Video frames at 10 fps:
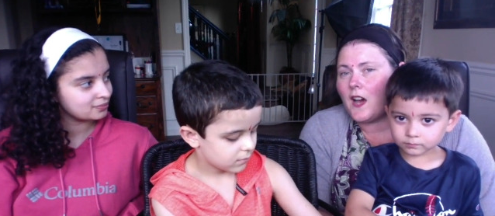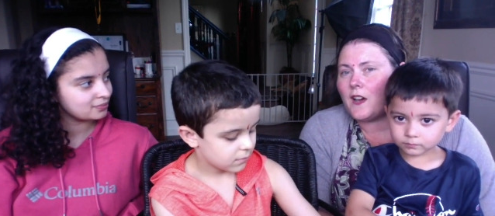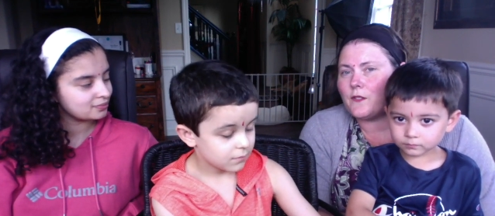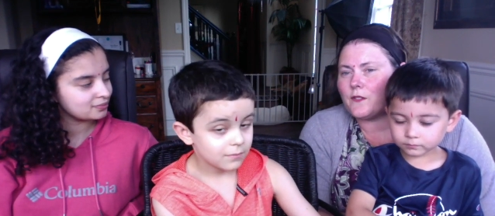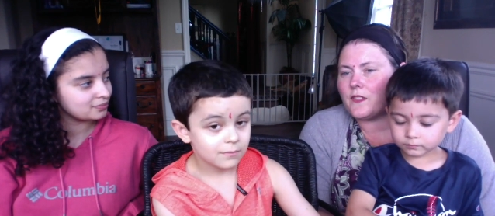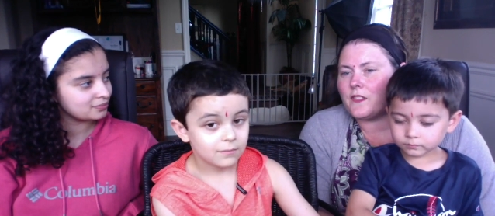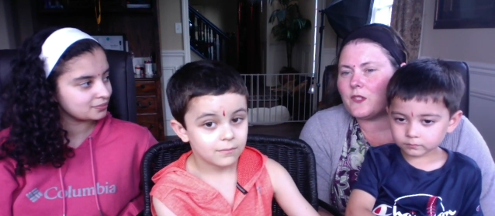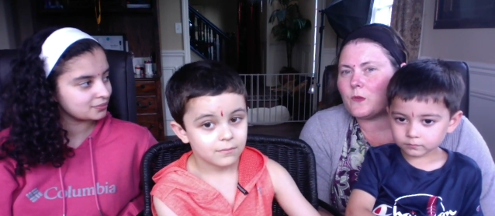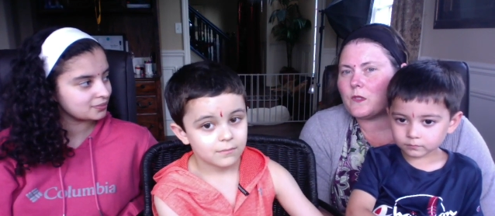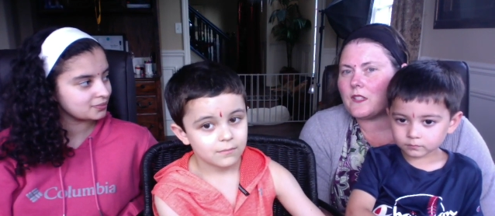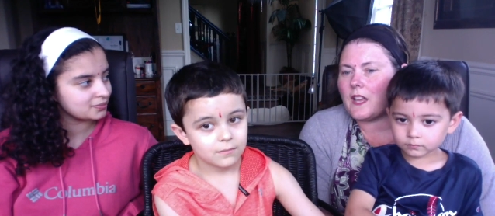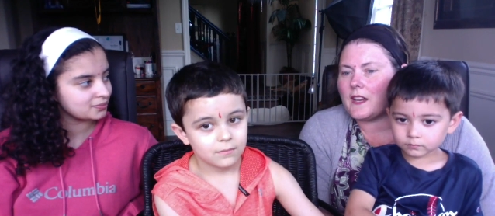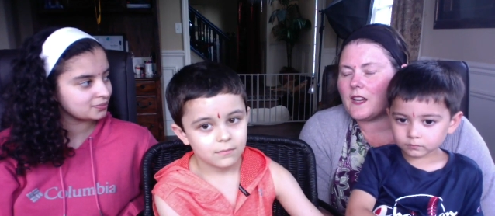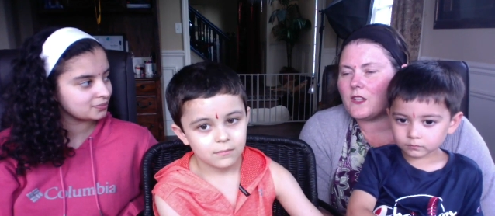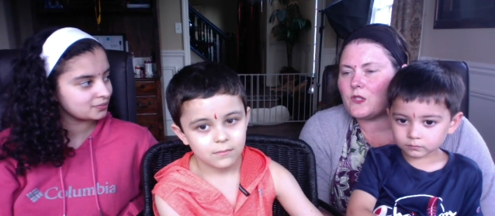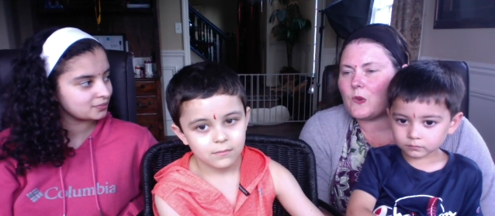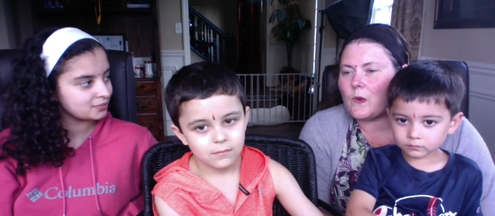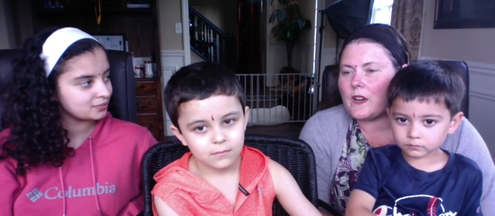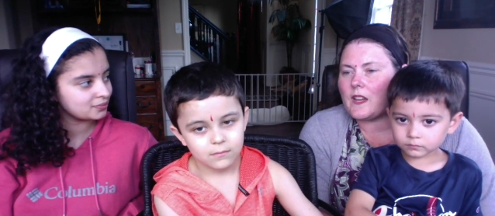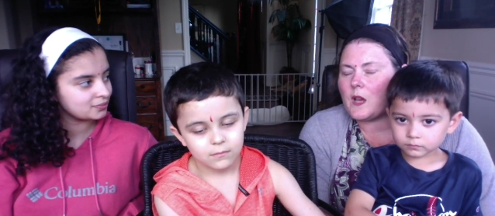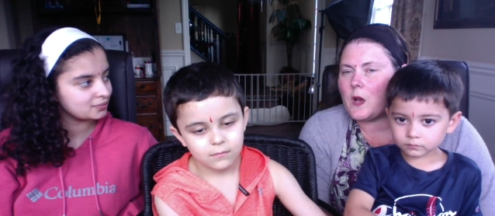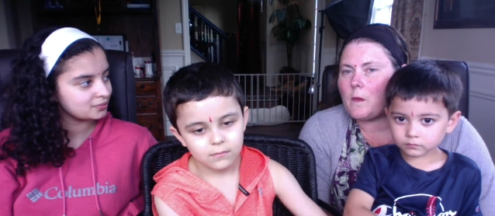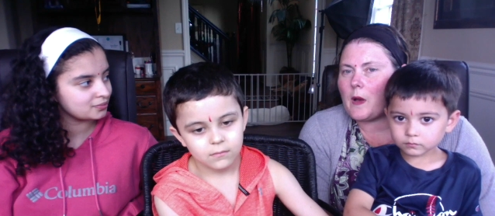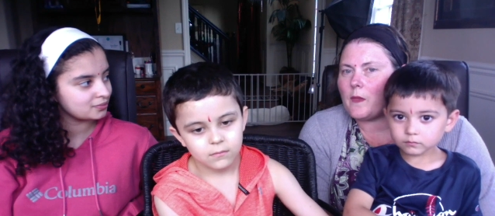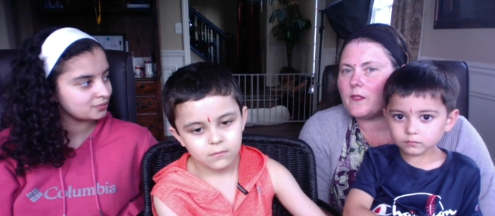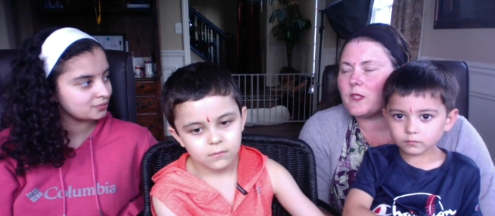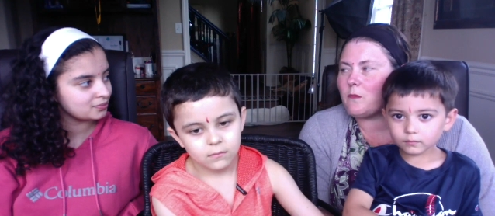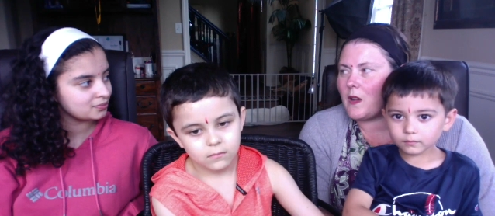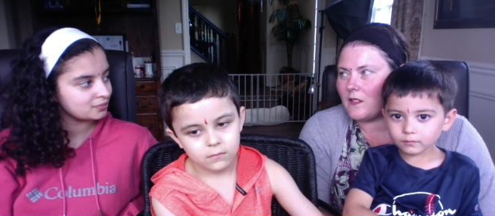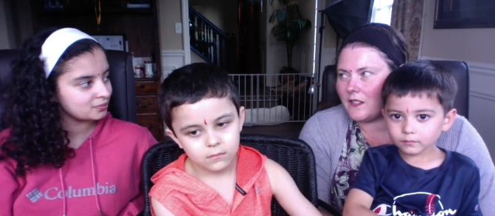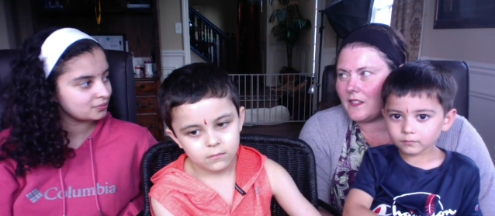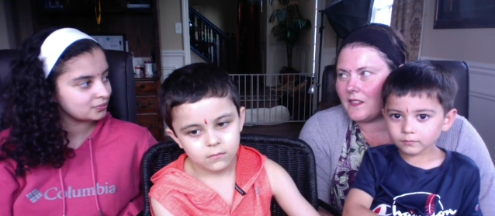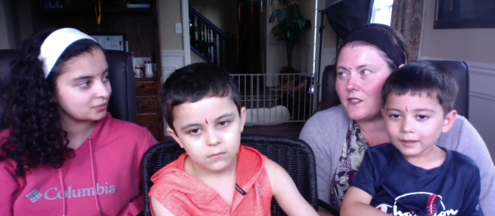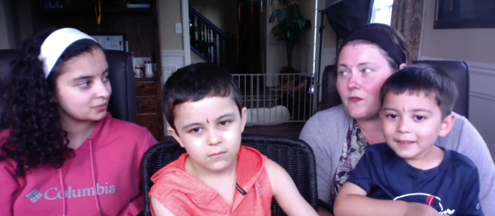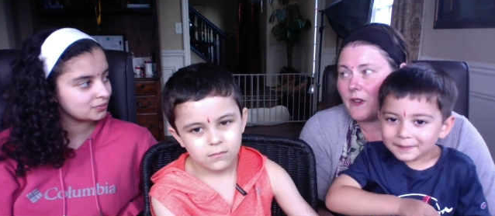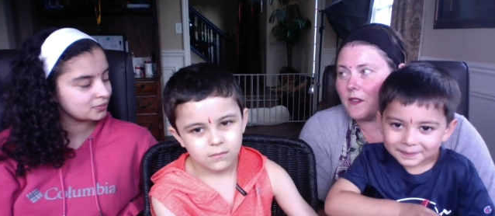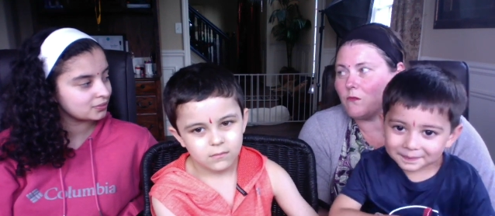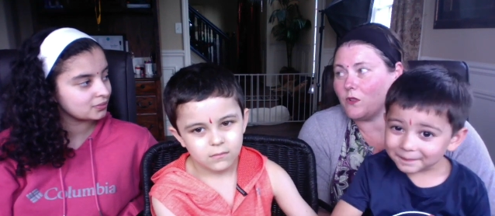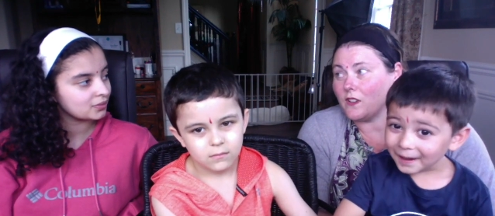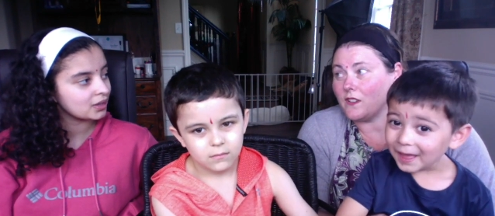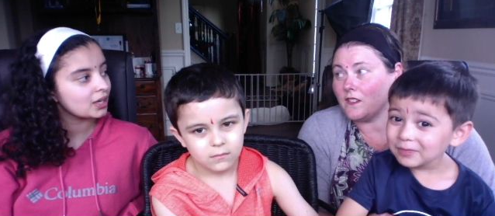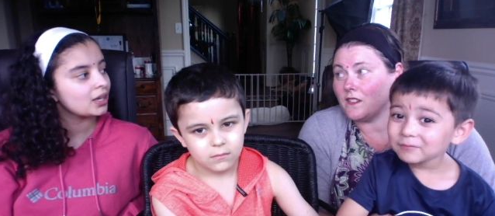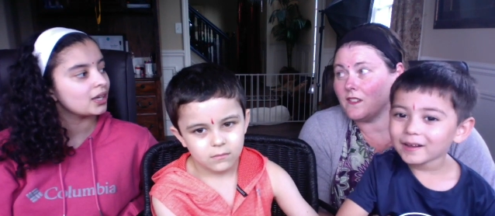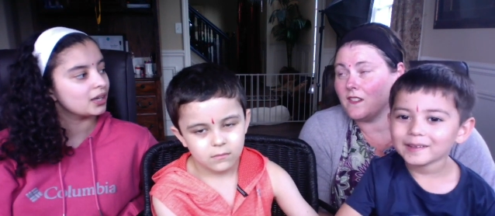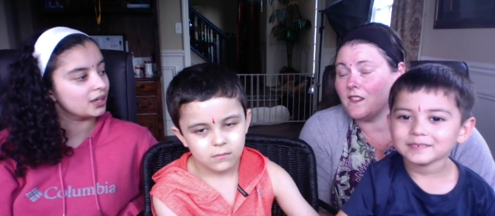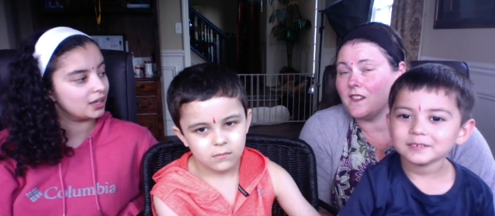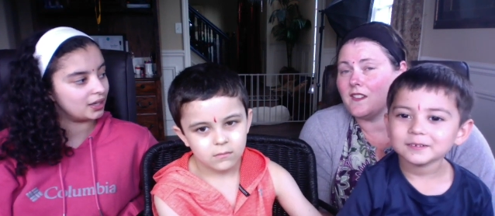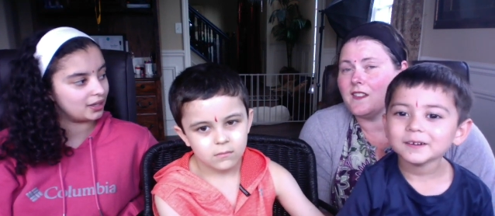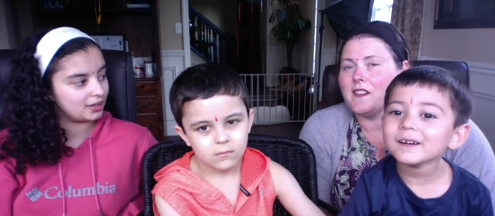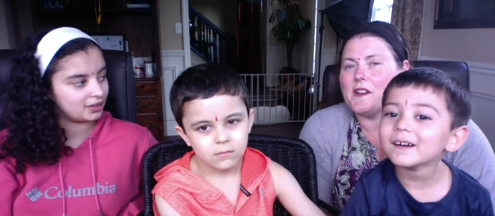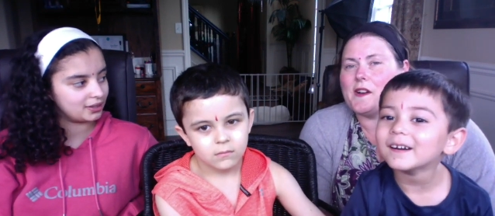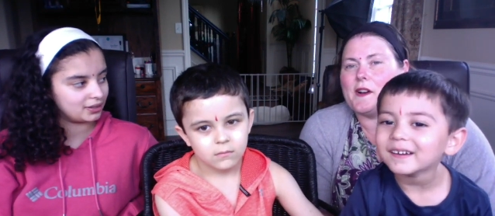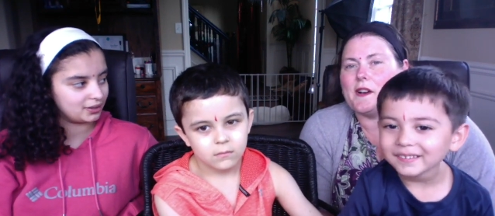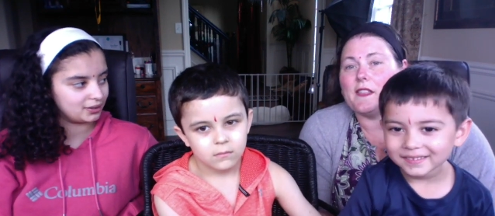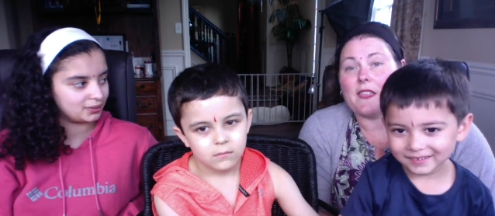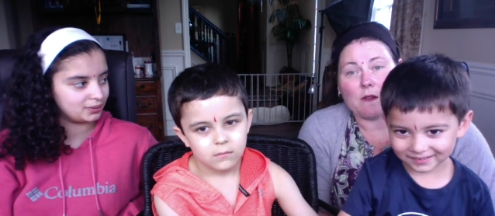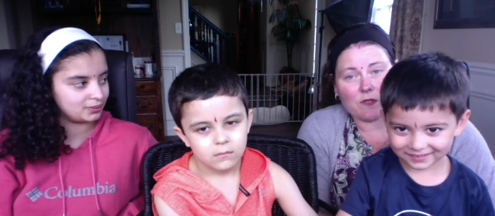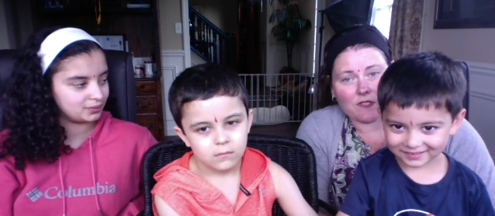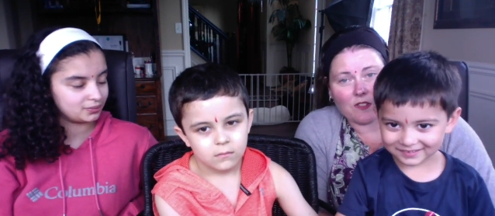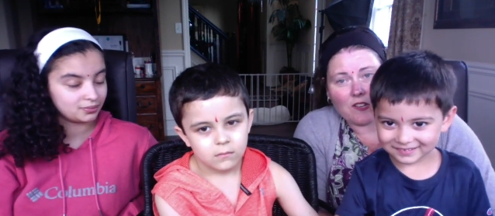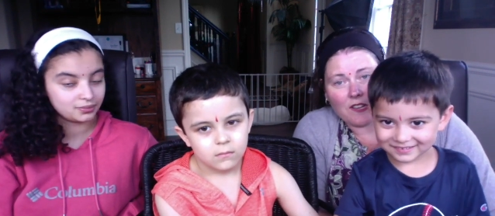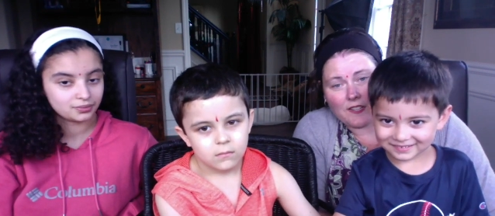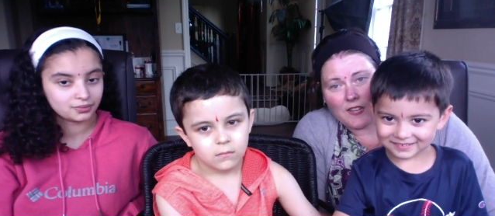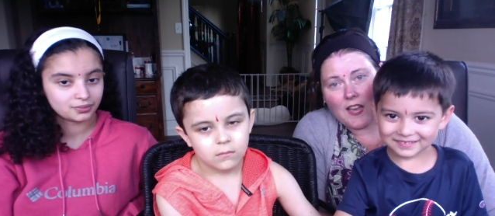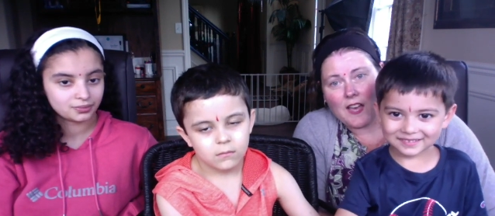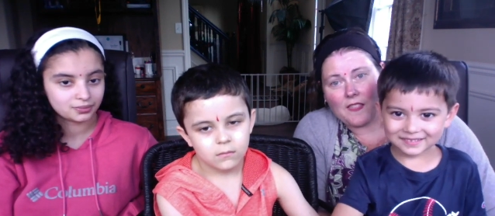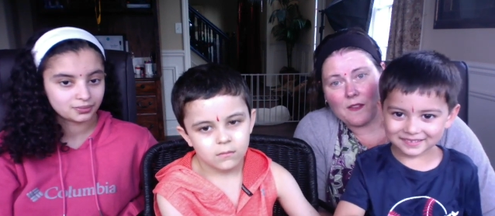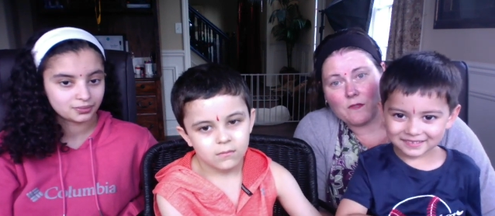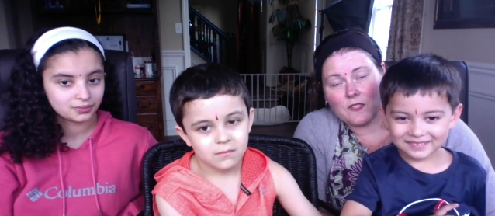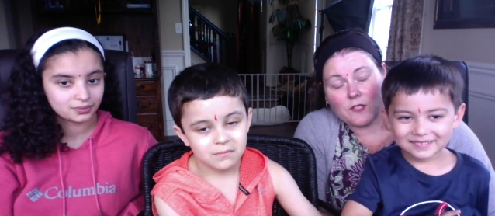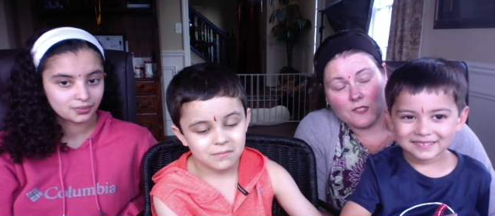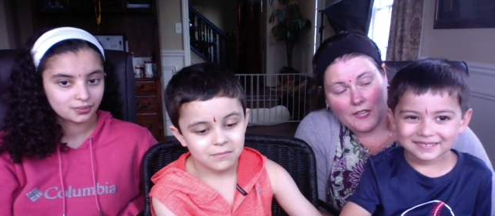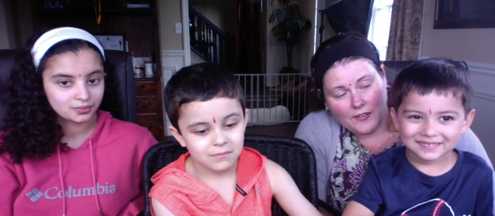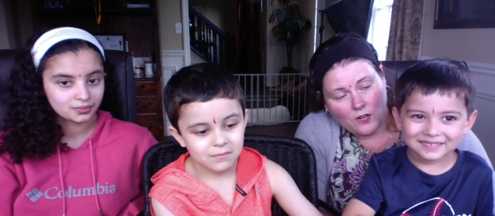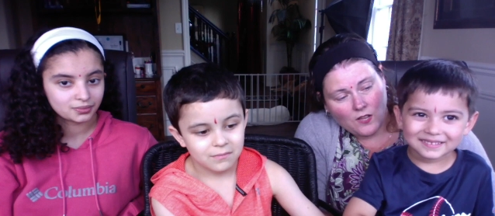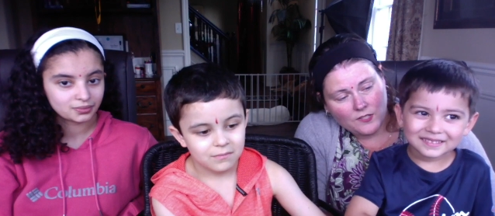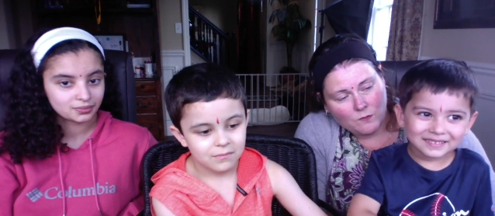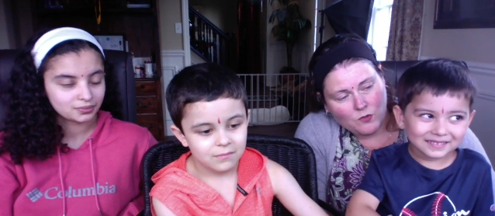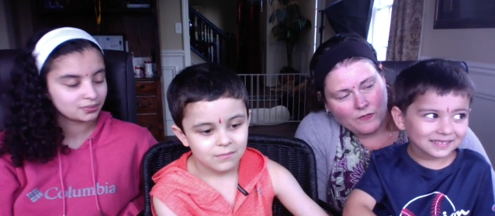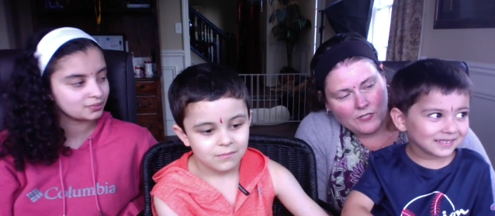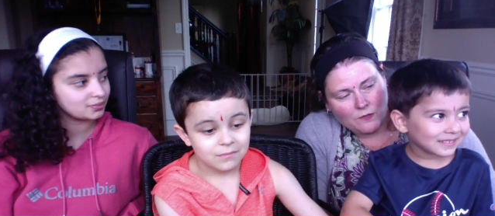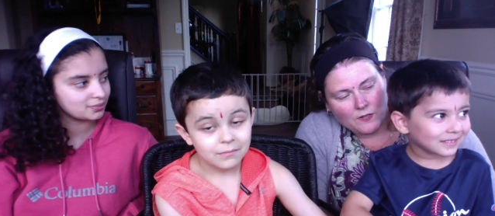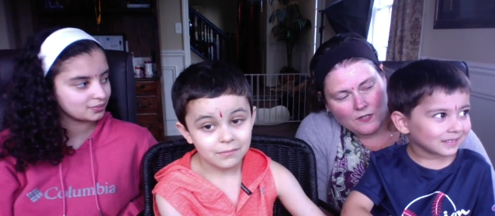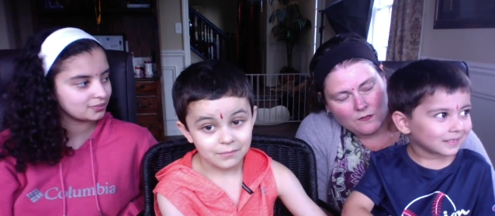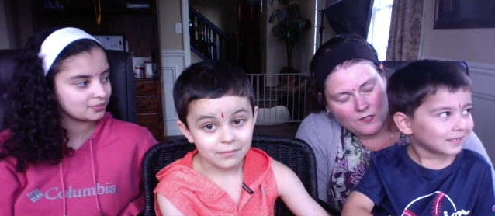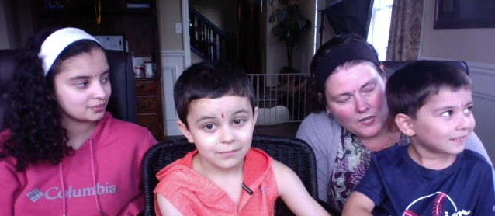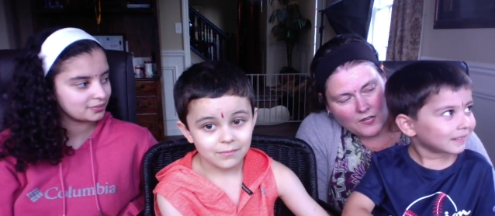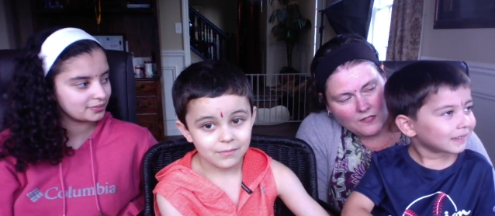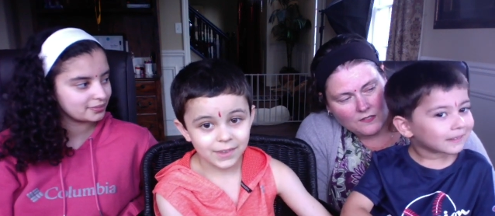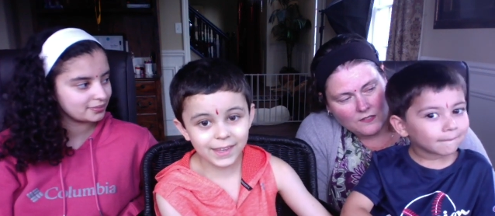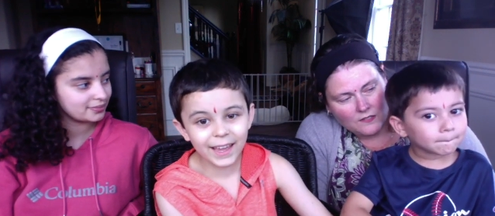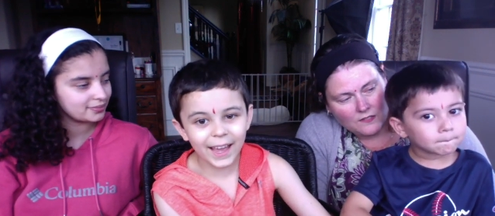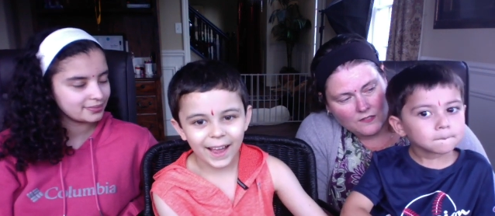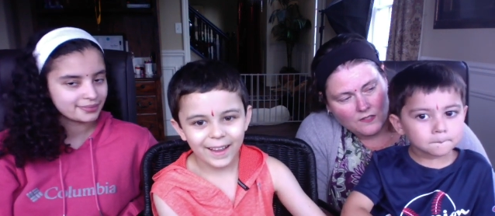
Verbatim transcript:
Speaker 1: other than this was like a story about smuggling this red wood. That was mm. good. That was good. Yeah, that looks like an awesome movie. Do you want to go see it? Yeah.